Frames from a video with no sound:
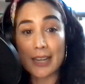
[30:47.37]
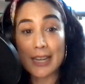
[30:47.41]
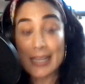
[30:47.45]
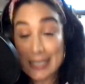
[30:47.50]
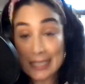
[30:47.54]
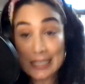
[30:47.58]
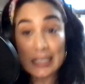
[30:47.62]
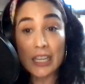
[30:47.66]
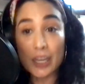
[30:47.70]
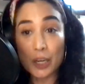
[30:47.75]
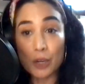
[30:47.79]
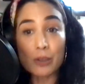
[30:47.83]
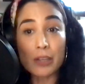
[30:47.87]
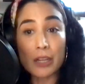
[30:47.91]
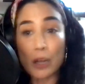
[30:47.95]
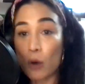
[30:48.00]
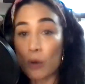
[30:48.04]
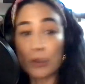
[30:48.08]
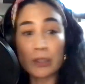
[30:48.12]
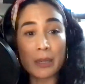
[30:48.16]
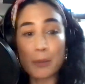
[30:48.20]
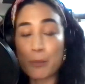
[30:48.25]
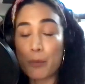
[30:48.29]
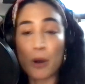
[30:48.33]
It's literally
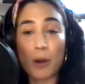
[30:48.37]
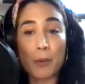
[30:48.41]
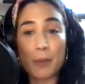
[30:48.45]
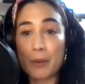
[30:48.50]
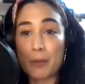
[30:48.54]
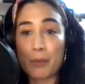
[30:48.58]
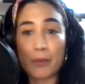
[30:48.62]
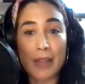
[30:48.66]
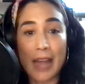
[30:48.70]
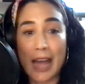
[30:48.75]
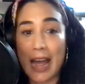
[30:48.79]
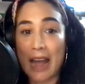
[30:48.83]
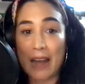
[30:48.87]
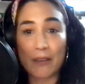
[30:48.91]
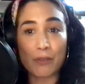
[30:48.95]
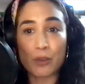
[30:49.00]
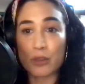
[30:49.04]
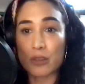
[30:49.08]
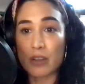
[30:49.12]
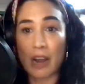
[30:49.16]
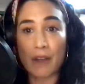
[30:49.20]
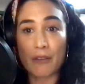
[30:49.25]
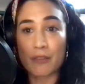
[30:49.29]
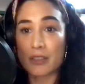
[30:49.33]
only poor people that have
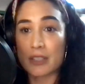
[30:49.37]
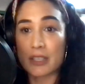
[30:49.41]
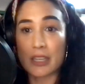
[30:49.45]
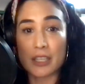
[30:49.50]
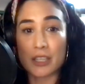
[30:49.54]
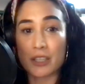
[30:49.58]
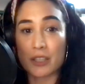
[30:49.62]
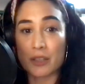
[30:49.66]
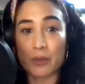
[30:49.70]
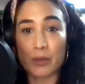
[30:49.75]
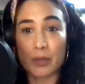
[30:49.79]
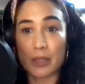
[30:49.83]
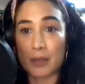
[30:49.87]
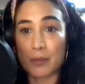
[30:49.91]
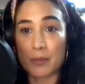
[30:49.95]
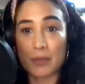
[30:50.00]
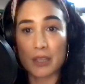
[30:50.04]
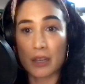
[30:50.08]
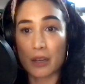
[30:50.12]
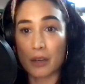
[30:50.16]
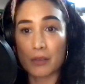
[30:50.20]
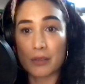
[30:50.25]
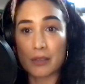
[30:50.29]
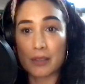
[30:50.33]
those conversations with
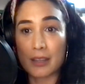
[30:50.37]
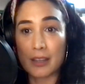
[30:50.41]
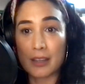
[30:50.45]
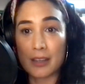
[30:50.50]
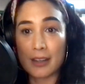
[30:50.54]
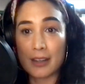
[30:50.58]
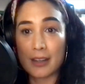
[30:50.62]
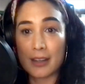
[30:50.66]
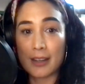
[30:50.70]
themselves.